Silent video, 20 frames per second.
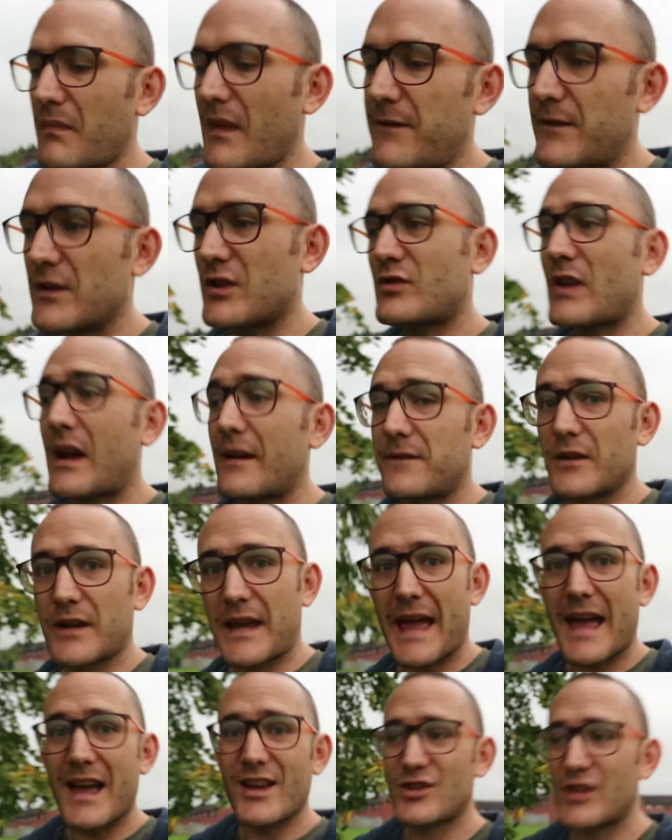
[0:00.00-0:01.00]
if you're strapped for
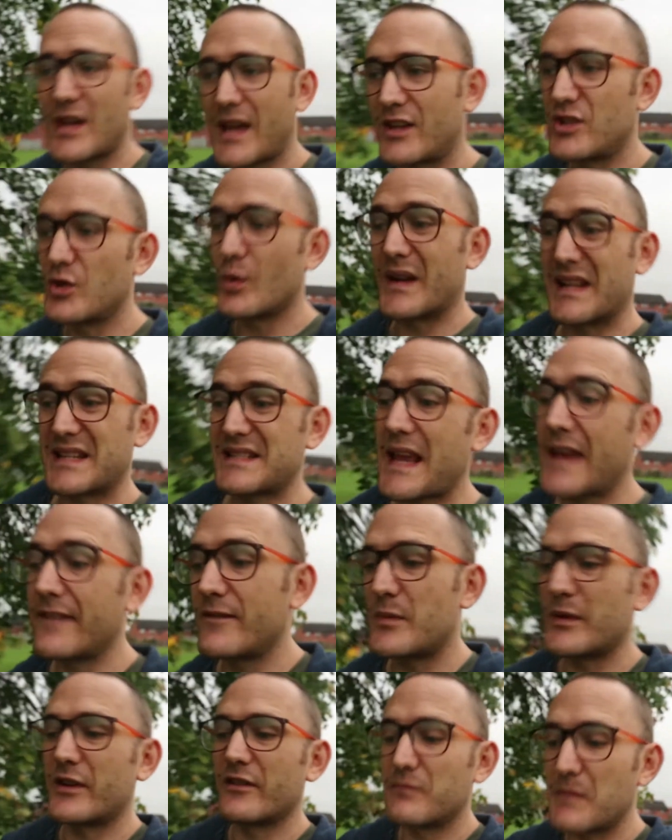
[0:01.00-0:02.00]
cash and you want to
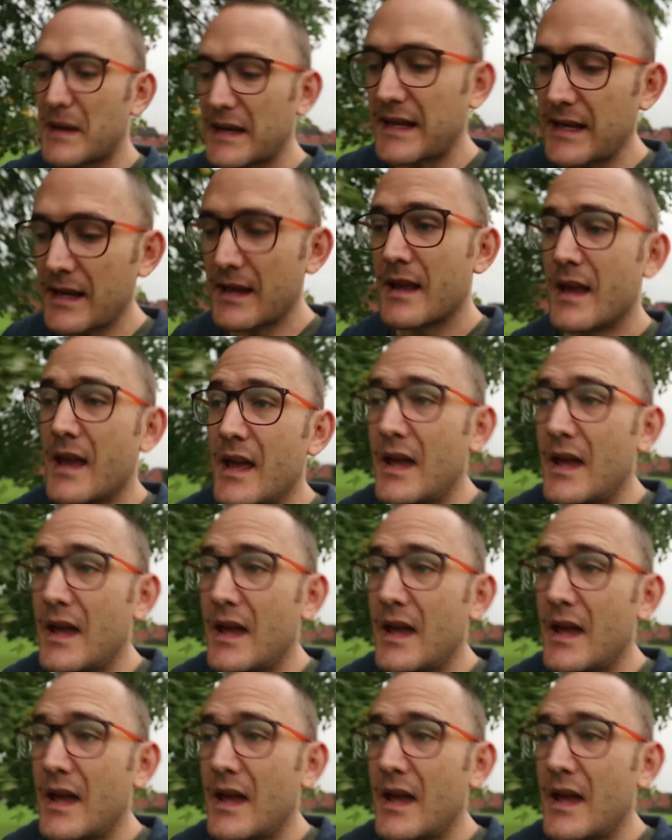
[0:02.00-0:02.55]
save a bit of money,